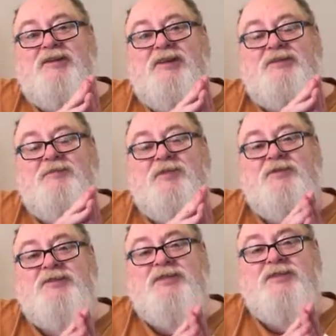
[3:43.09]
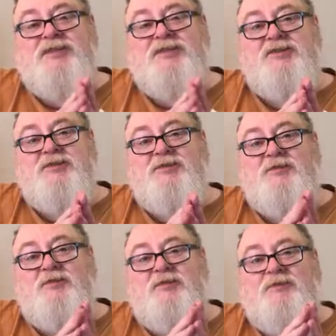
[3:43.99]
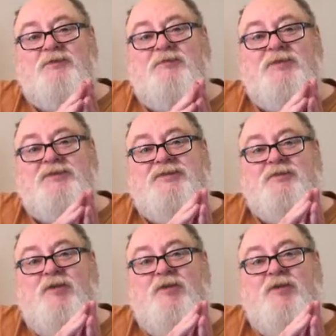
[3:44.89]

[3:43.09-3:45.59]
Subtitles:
like the music teacher, Mr.